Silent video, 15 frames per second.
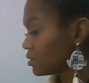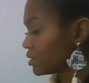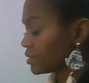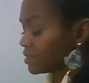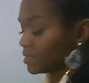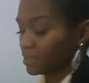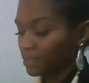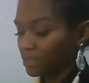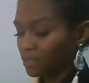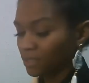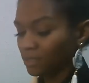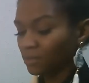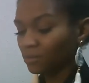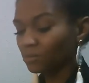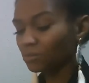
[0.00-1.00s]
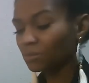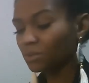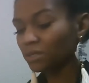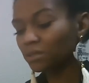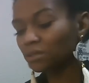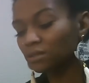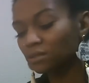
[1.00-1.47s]
Right, and
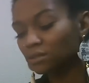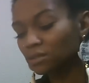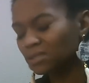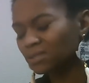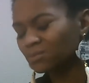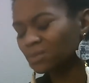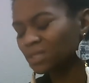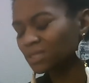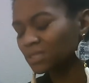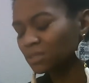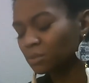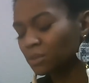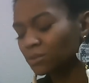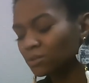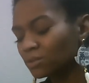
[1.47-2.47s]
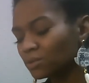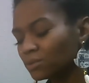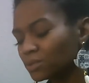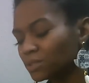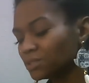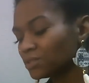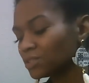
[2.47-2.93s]
with this, with this
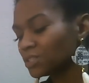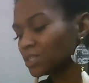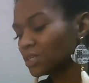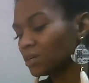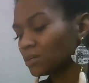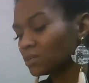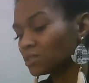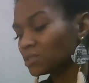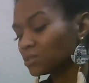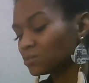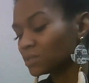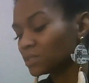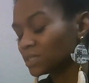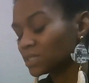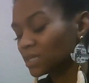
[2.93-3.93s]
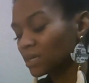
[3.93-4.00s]
pentacle energy, I also want to